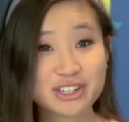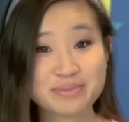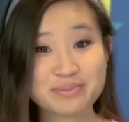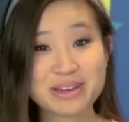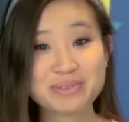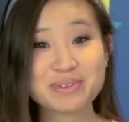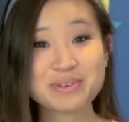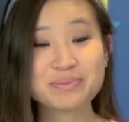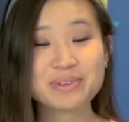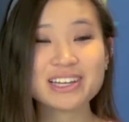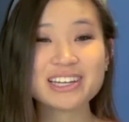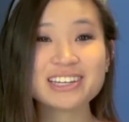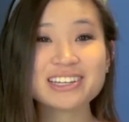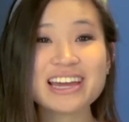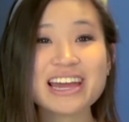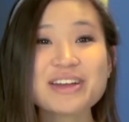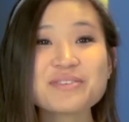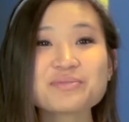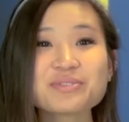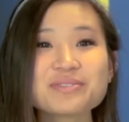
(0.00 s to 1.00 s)
gonna make me play a
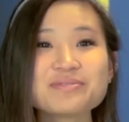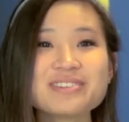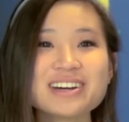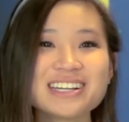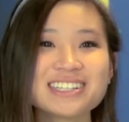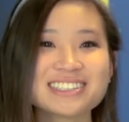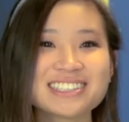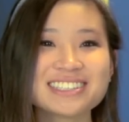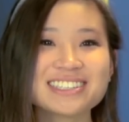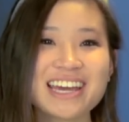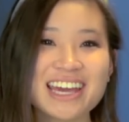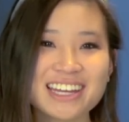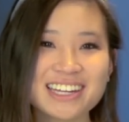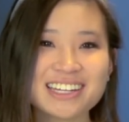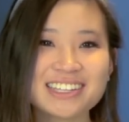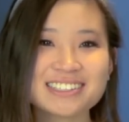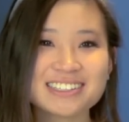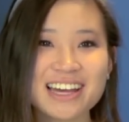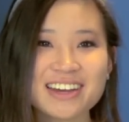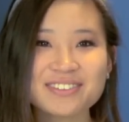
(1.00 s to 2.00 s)
game from
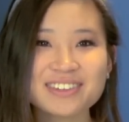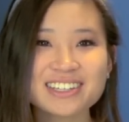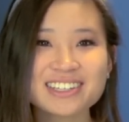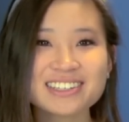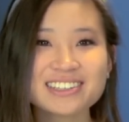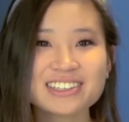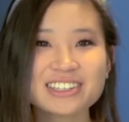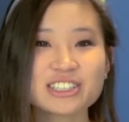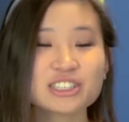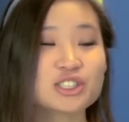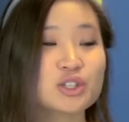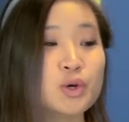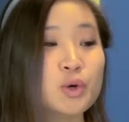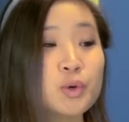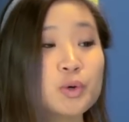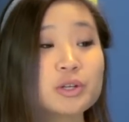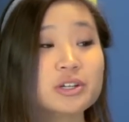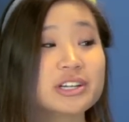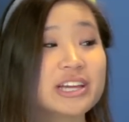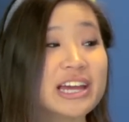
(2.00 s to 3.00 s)
1987? There's
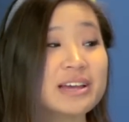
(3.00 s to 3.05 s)
cooler